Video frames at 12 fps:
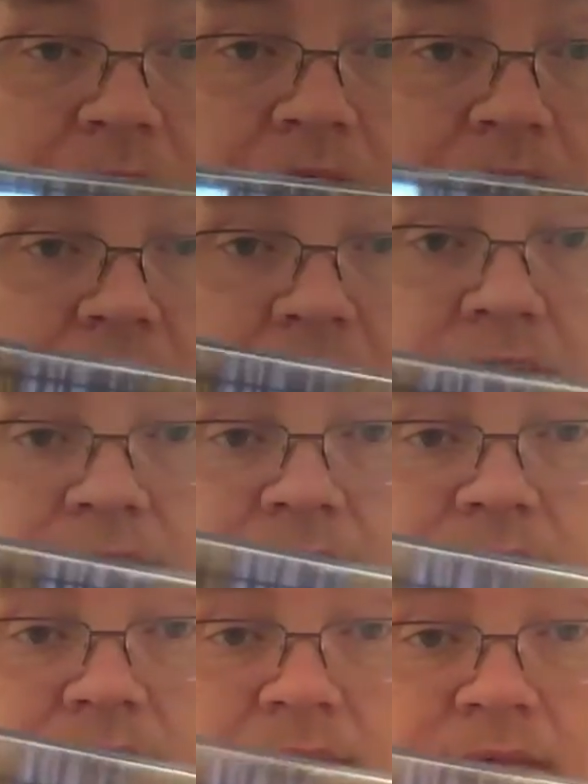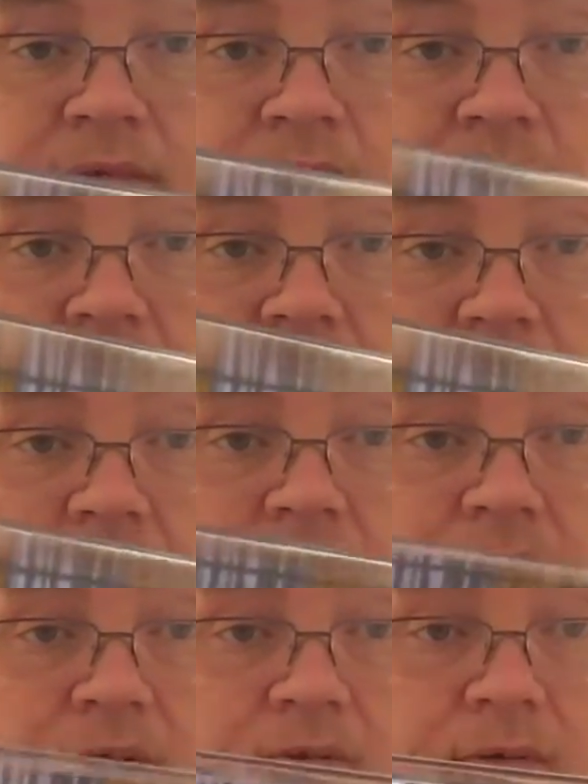pink hauler, one
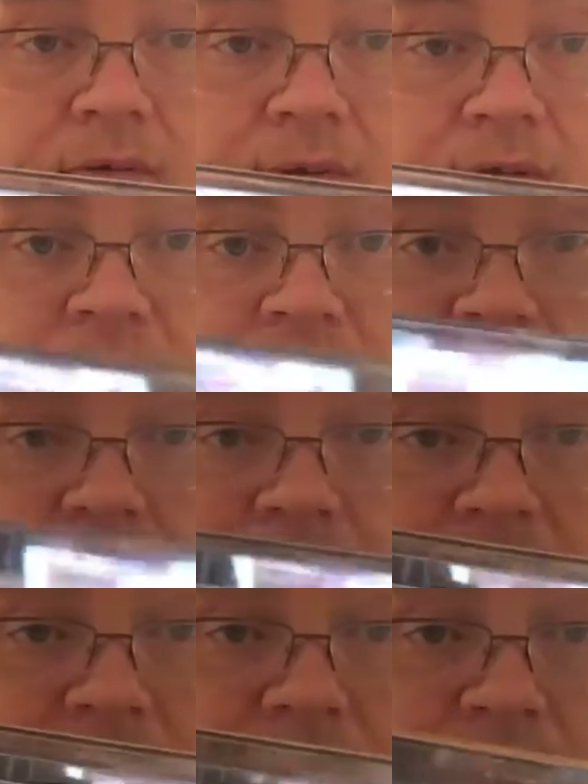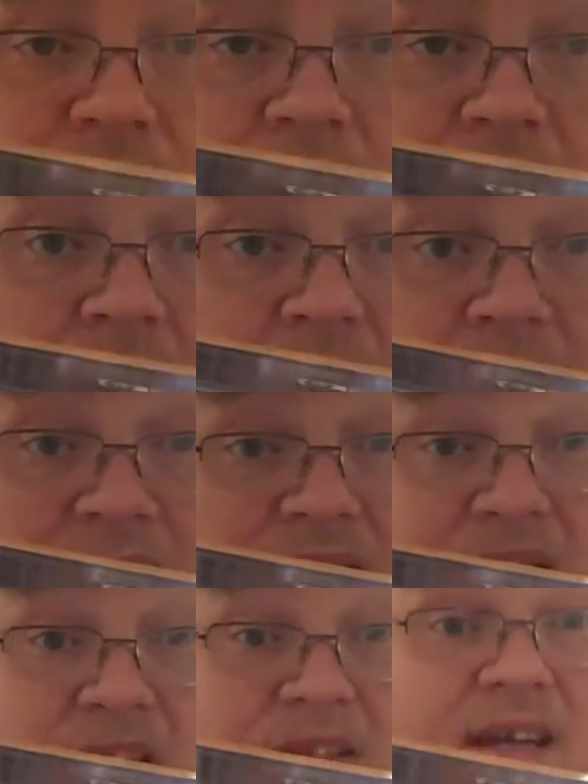of the newer ones.
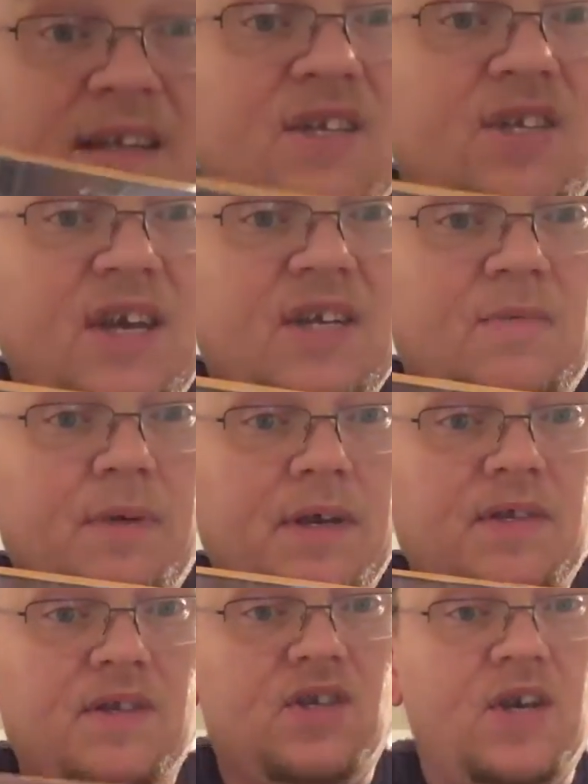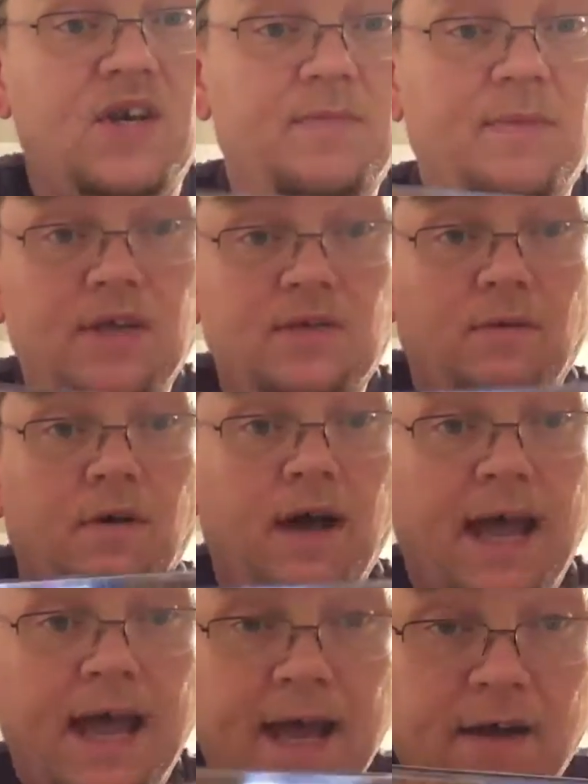This is not the chase piece. The chase piece will
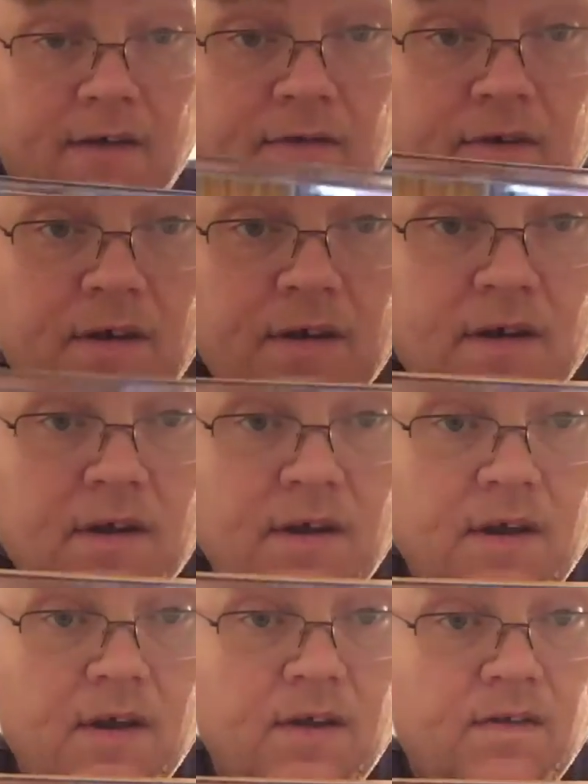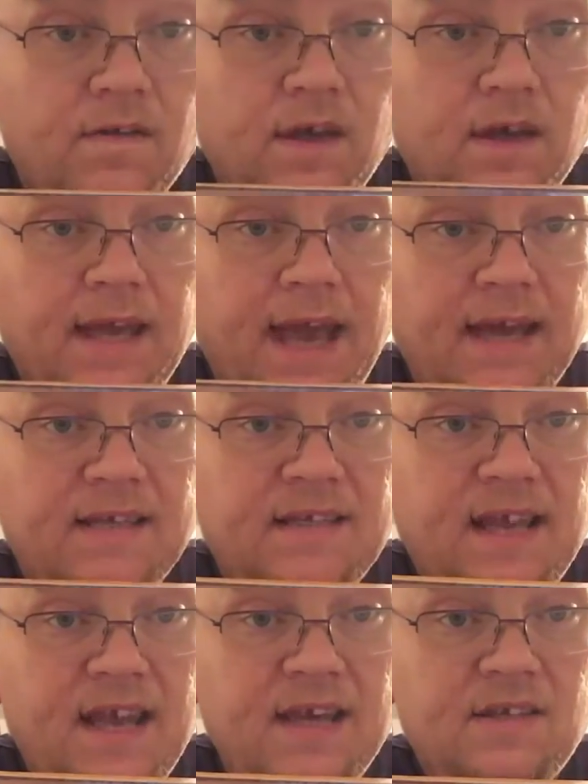have the gas
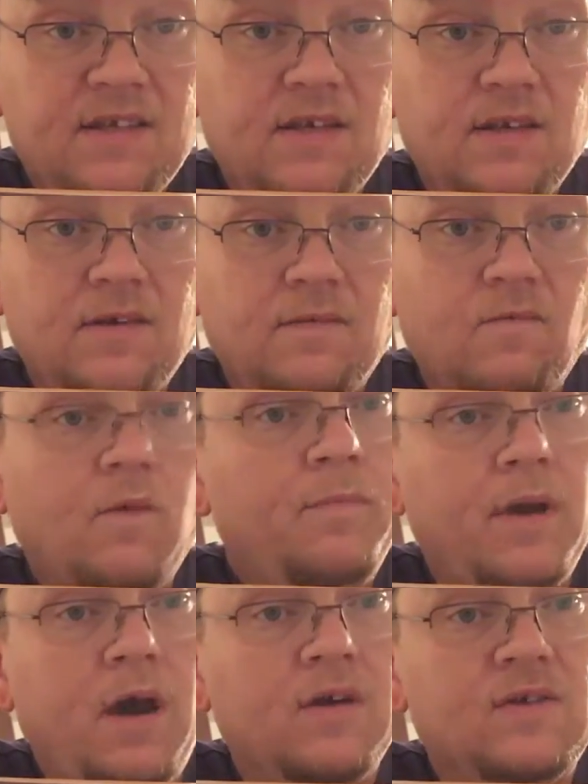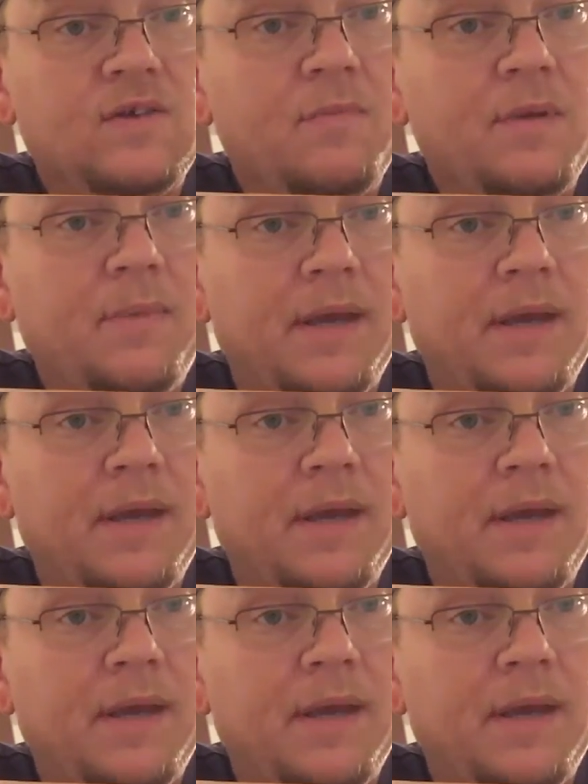tanks will also be